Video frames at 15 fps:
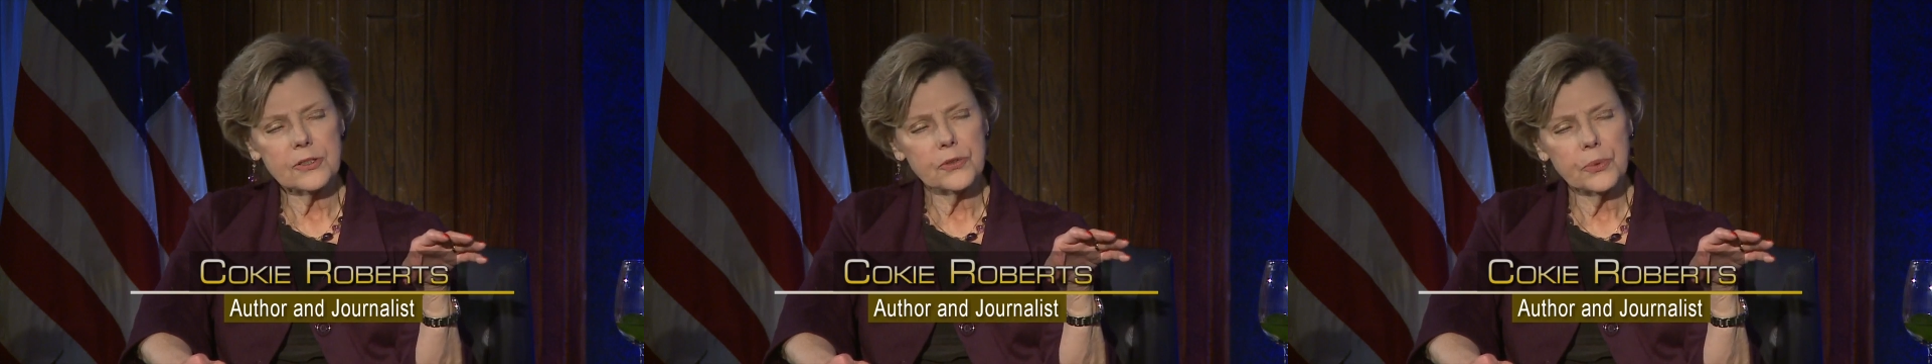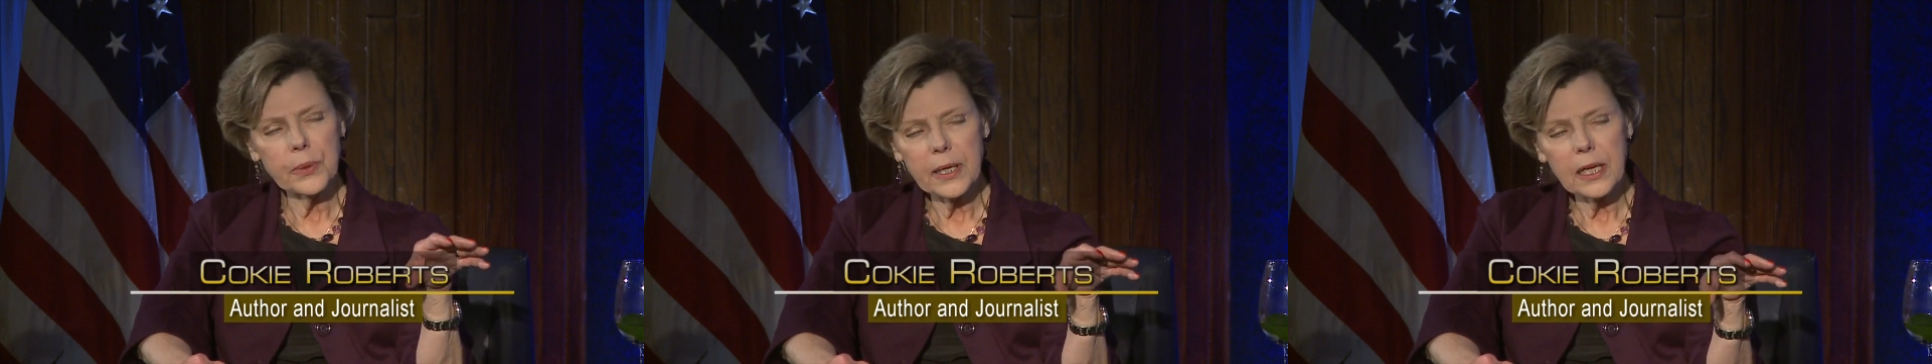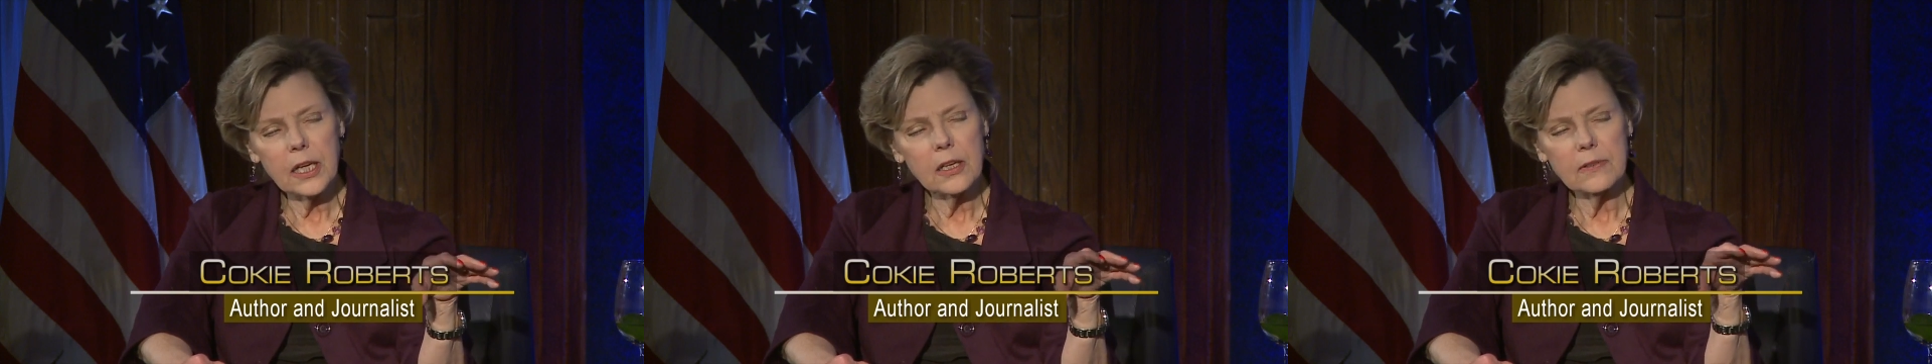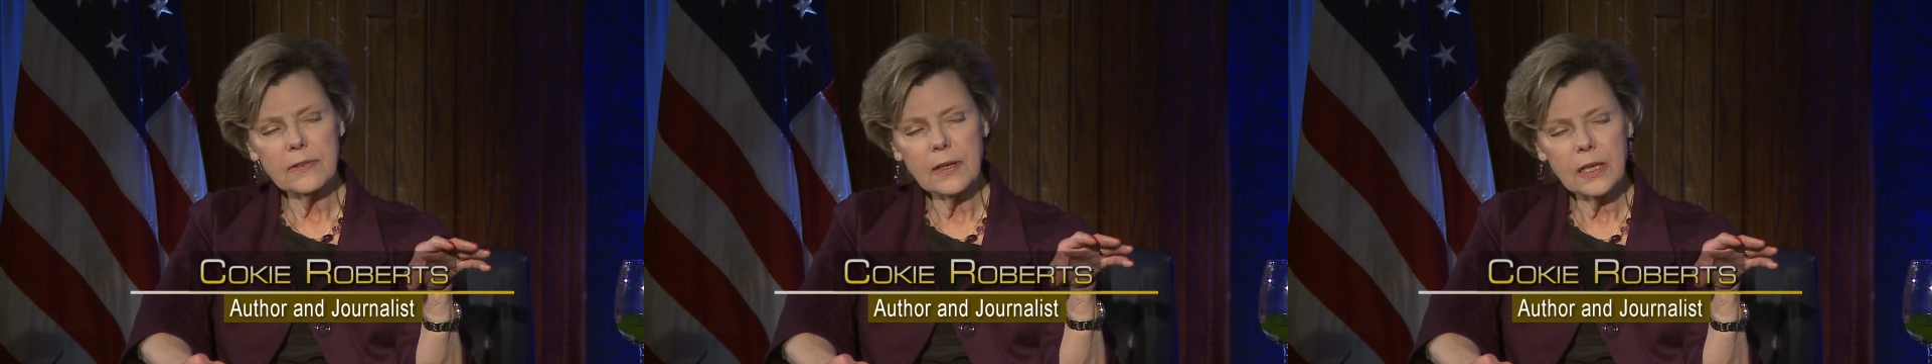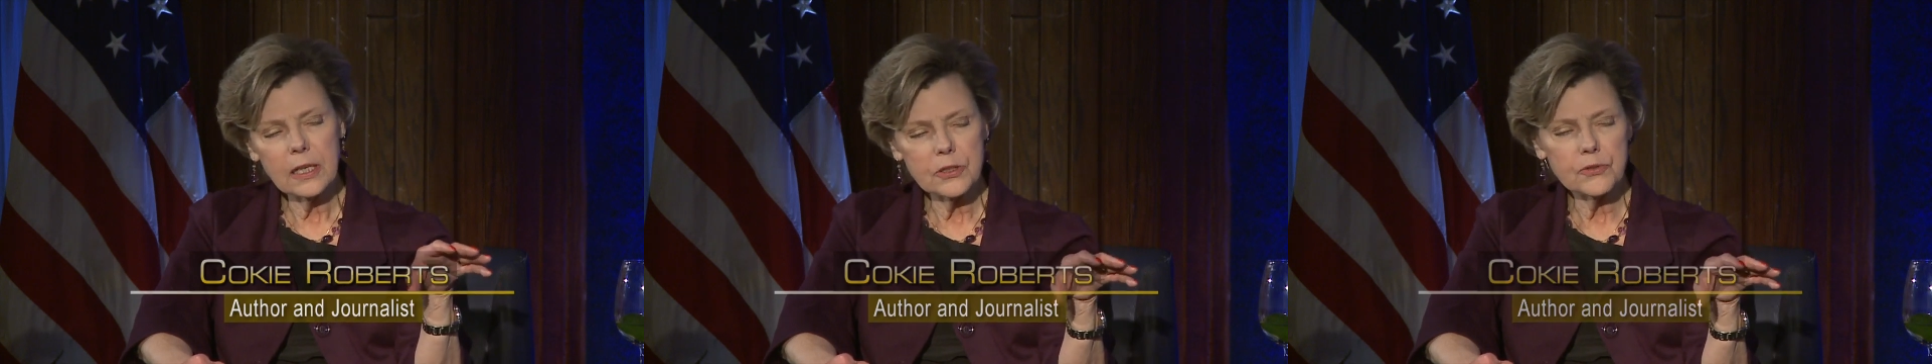
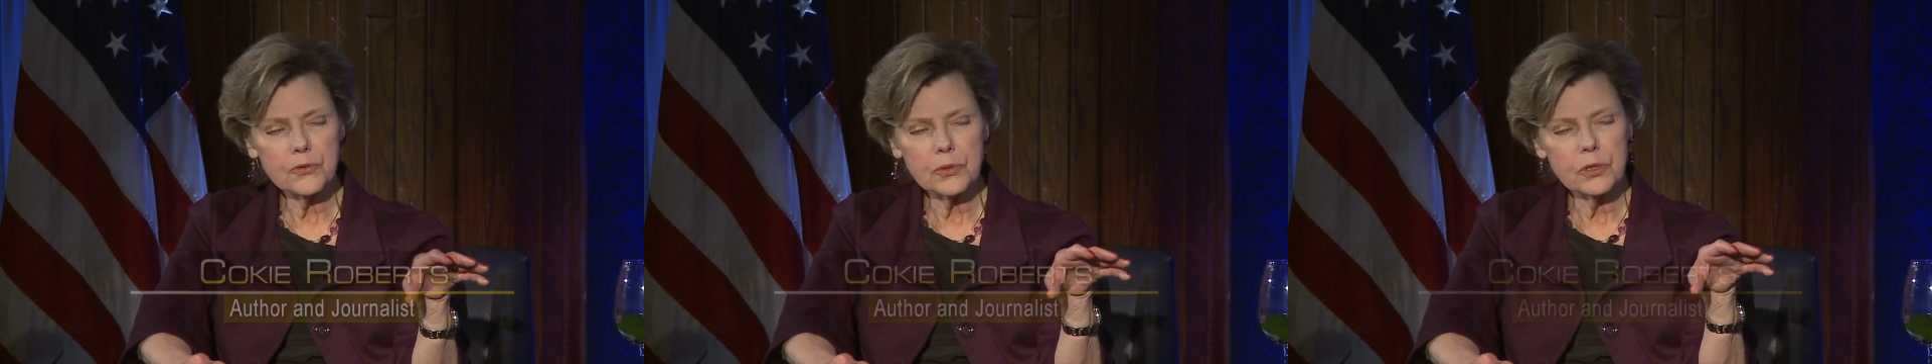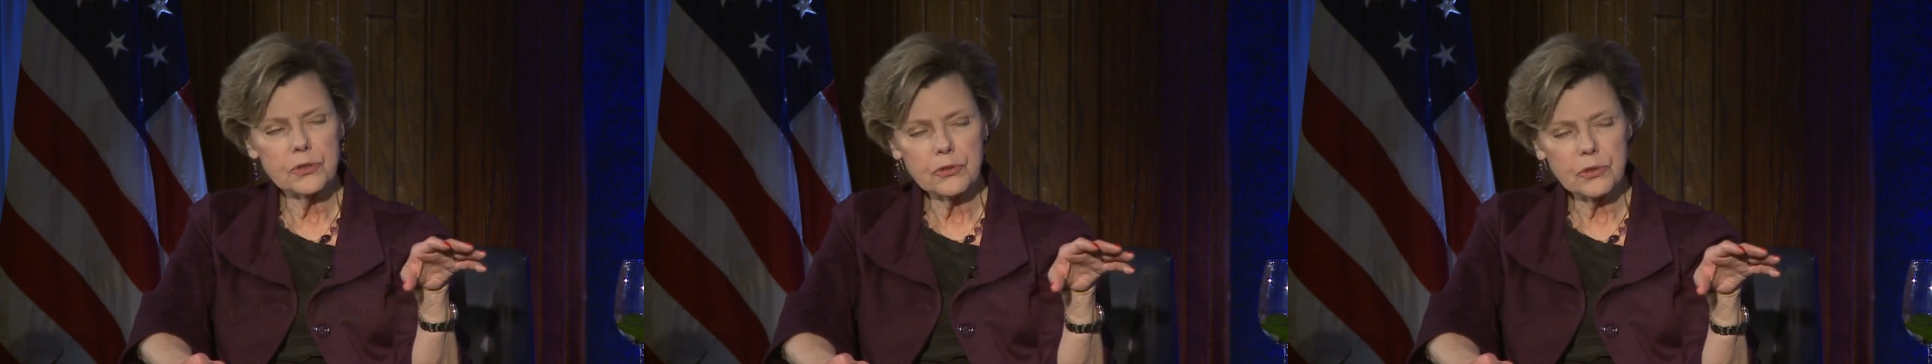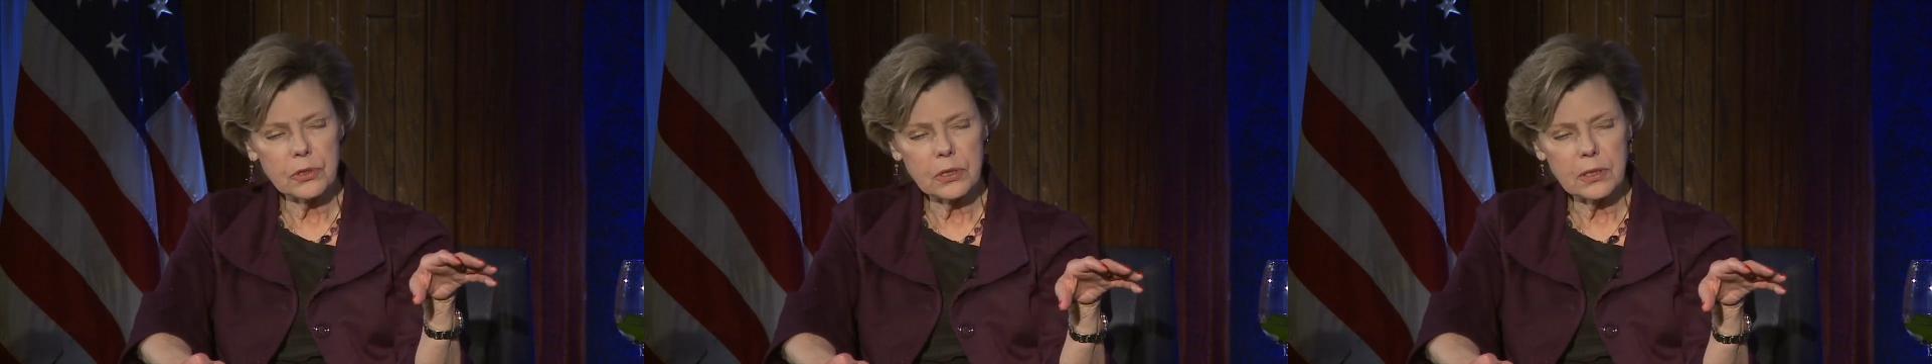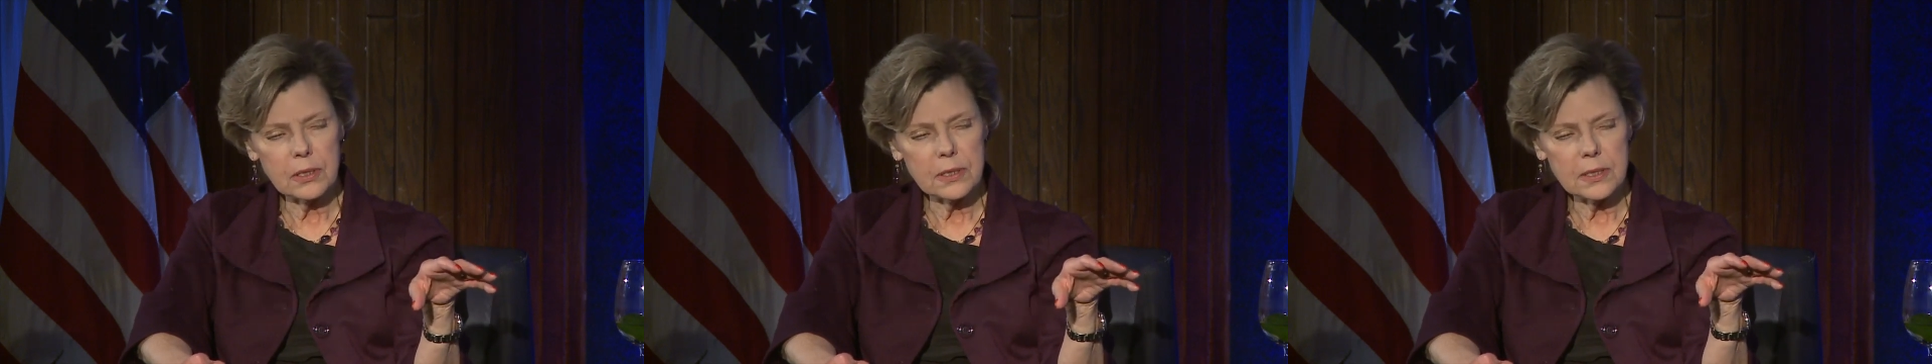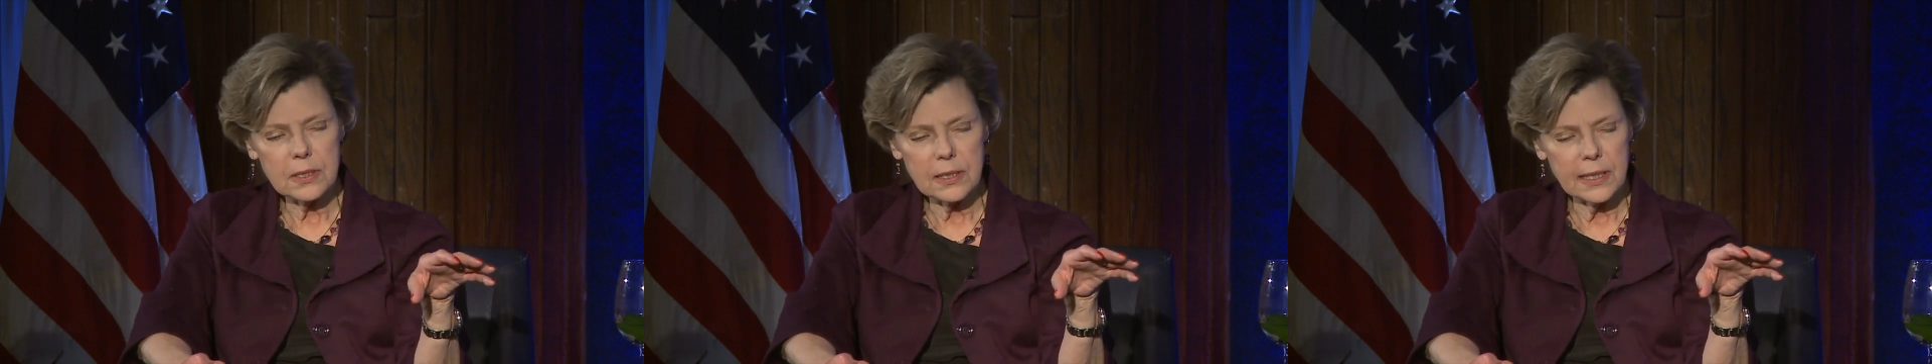1,200
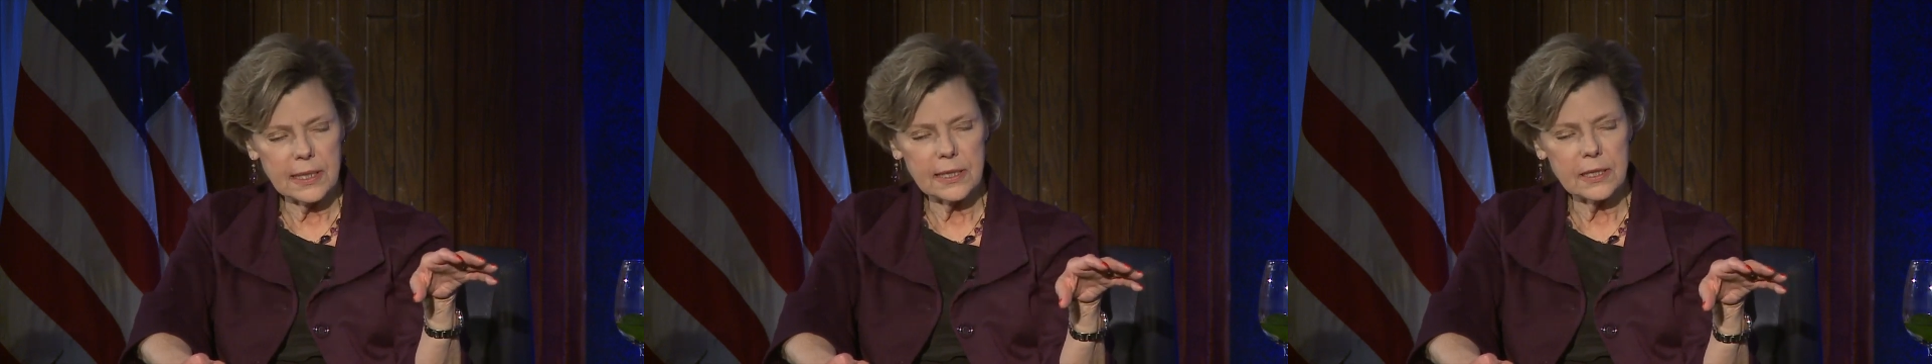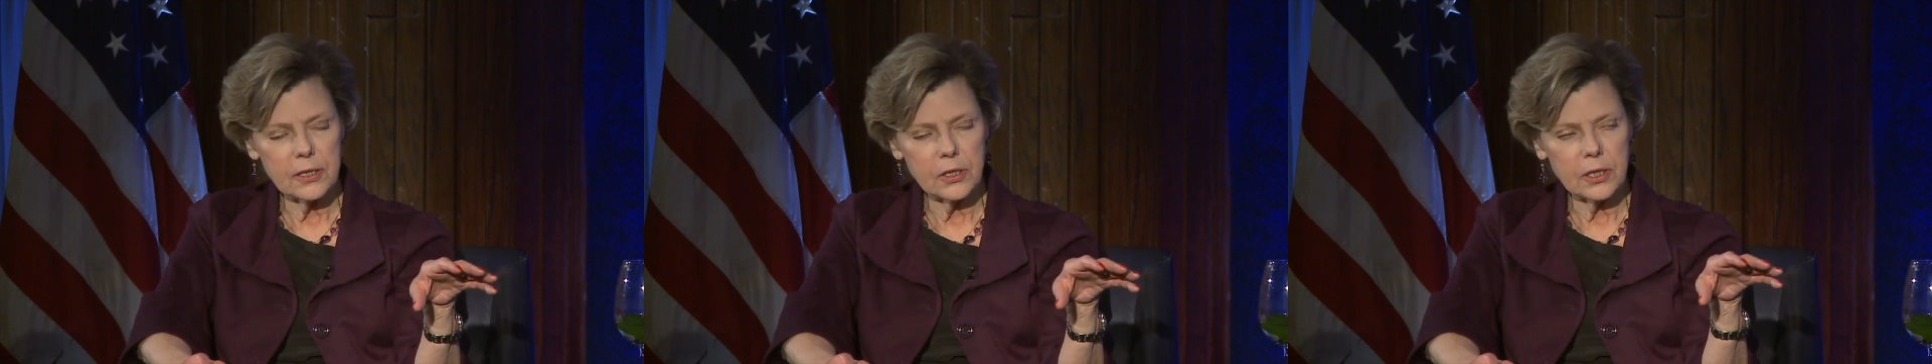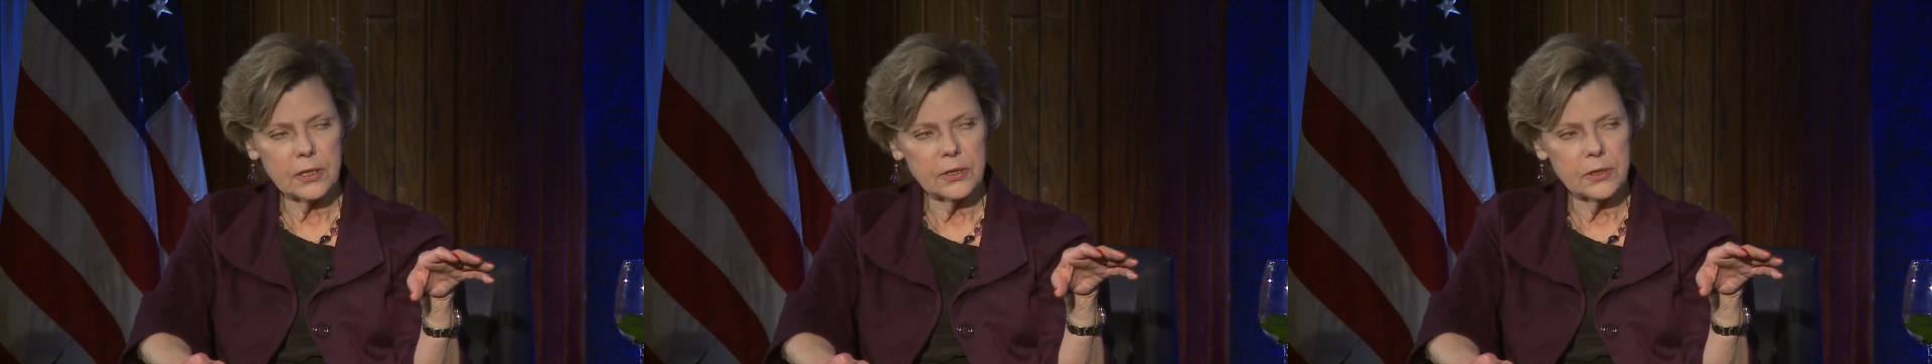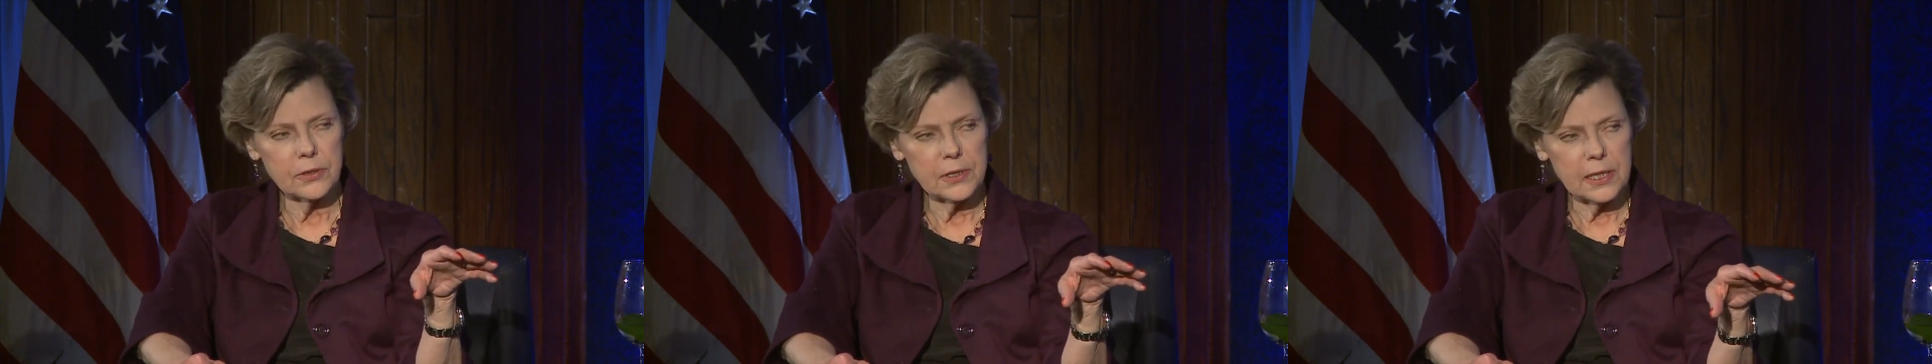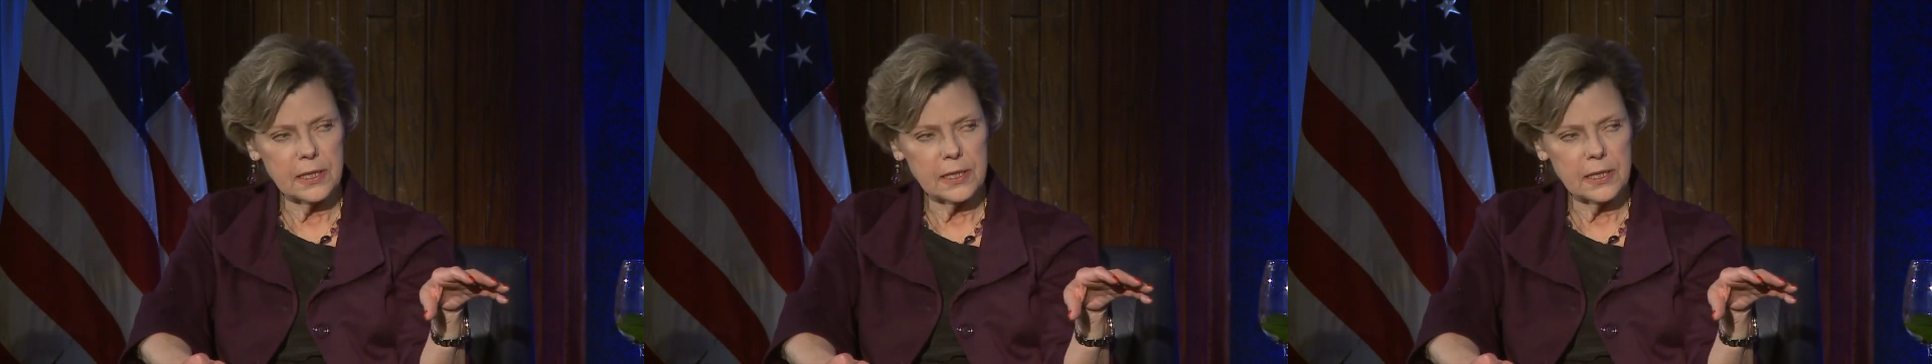journalists landed on D